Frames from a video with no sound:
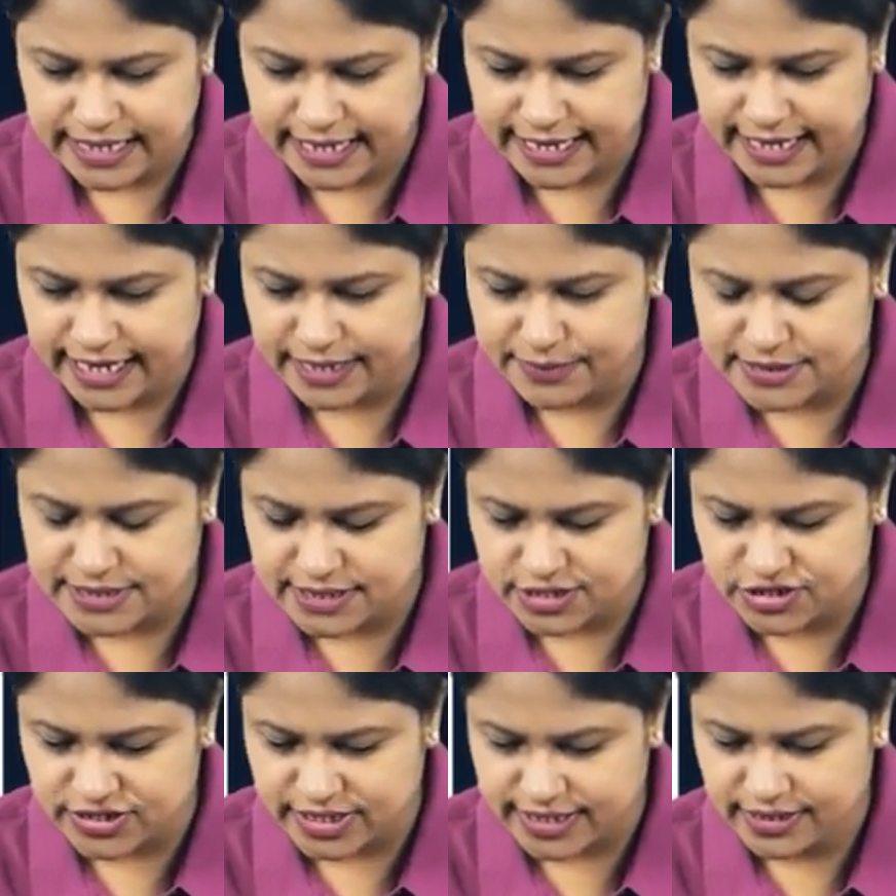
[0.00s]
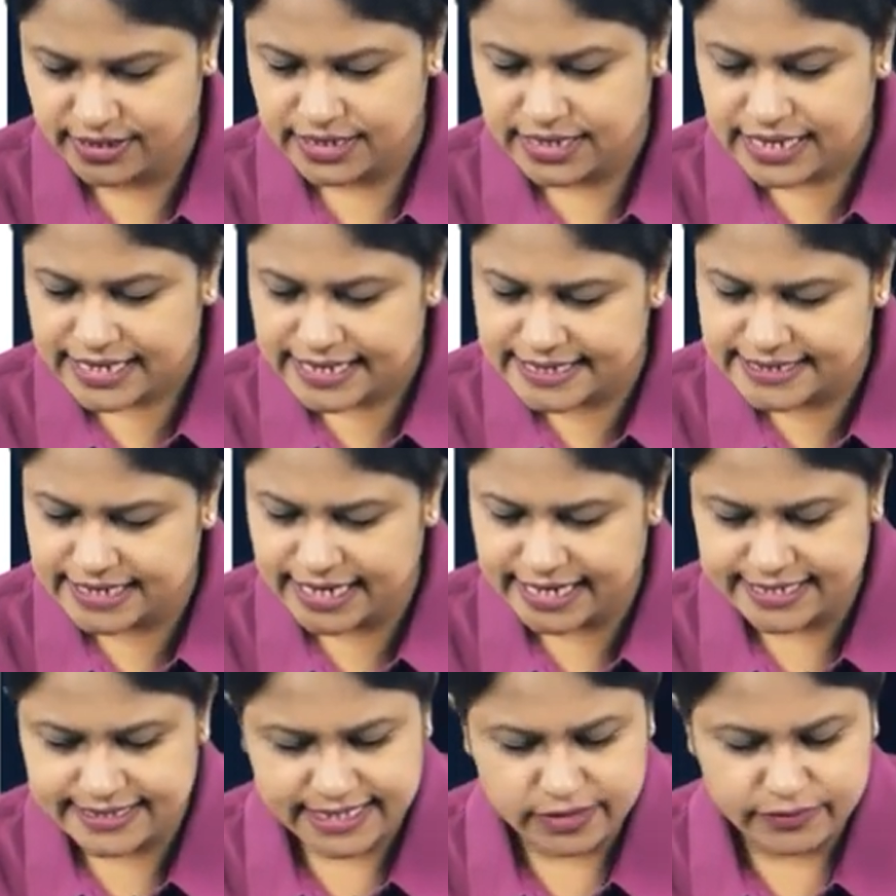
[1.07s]
K and Mr. J, is there
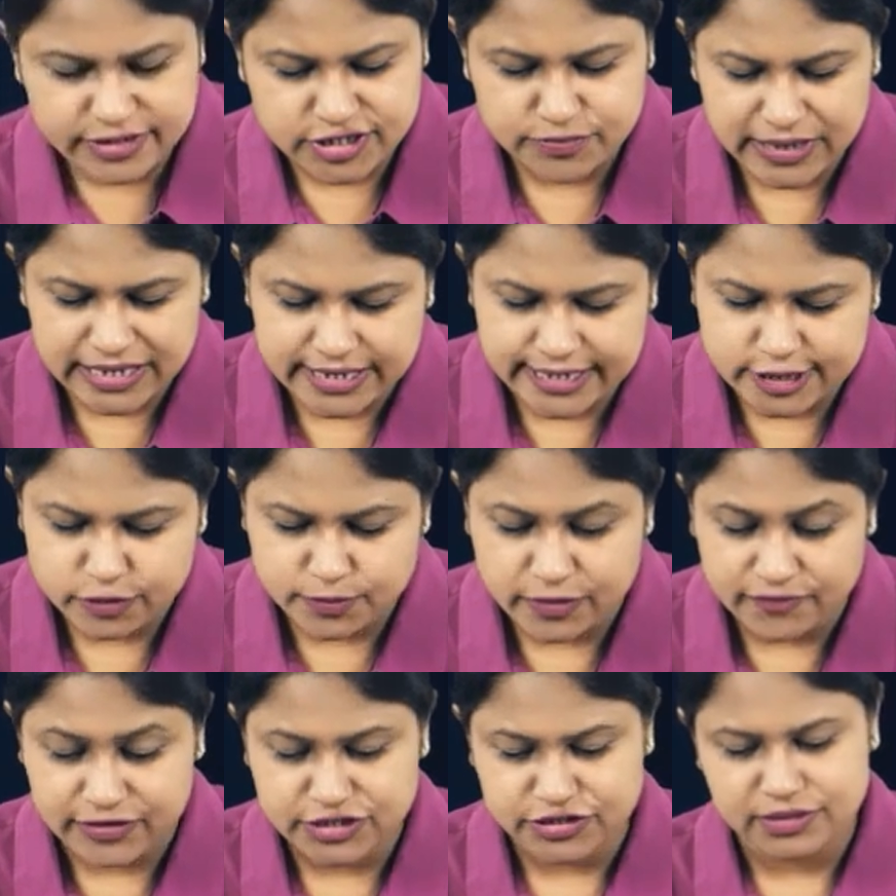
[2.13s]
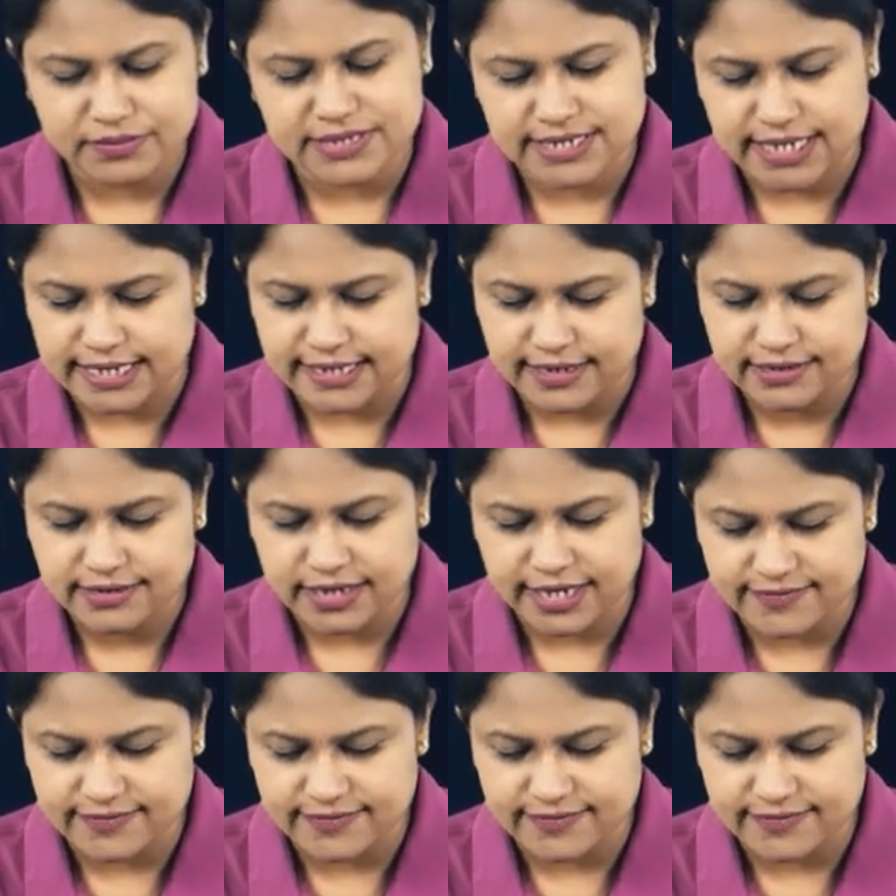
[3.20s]
anything which may lead to professional misconduct?